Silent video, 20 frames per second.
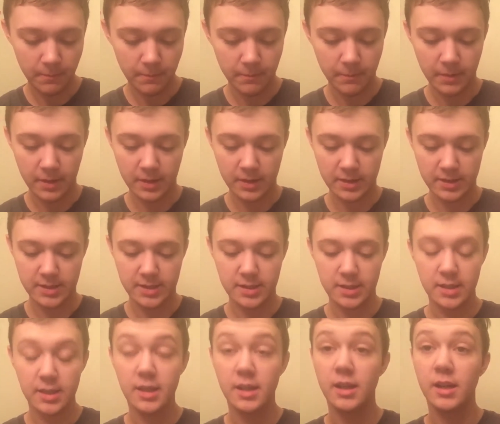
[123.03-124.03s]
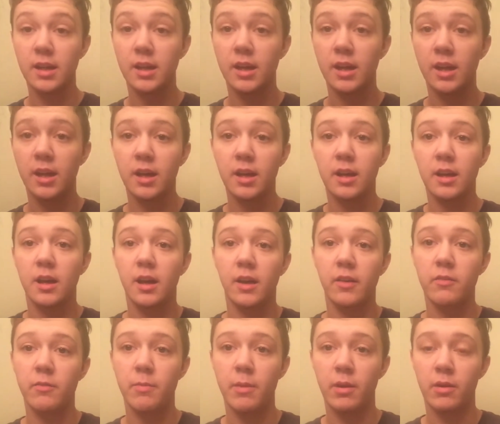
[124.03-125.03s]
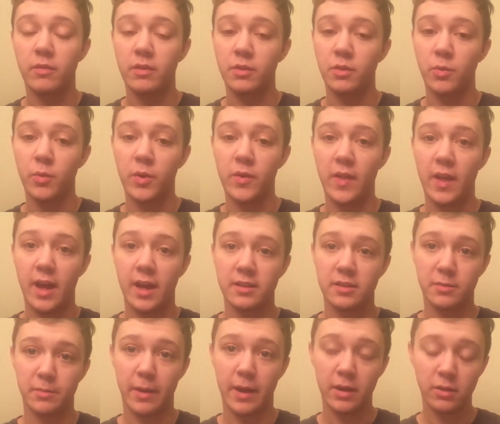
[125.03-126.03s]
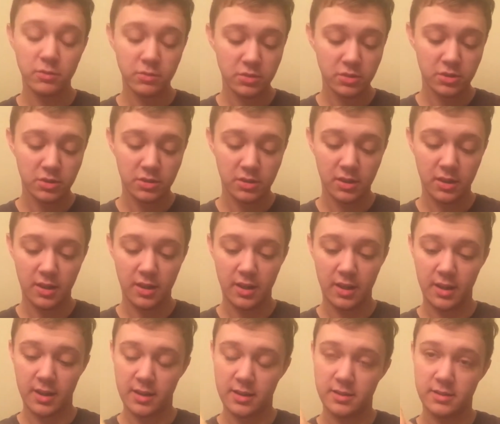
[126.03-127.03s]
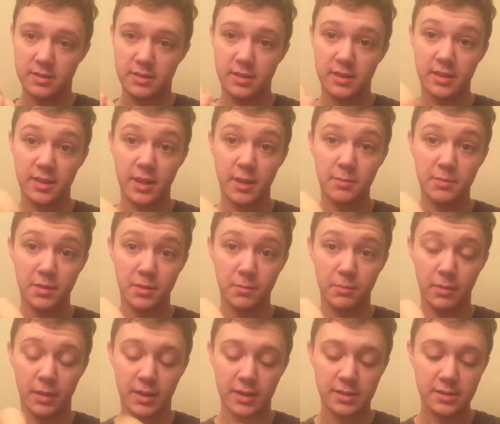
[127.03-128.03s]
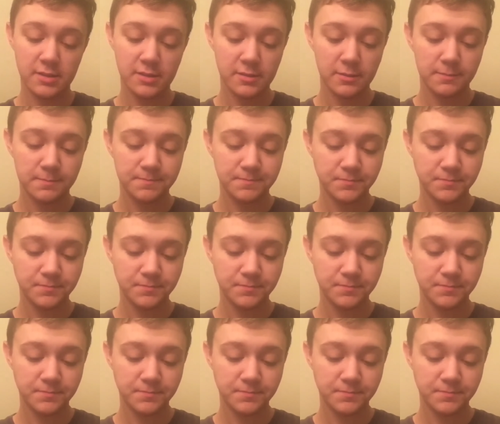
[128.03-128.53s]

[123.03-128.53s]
but I have a pair of underwear that has a pouch, and it keeps it in place.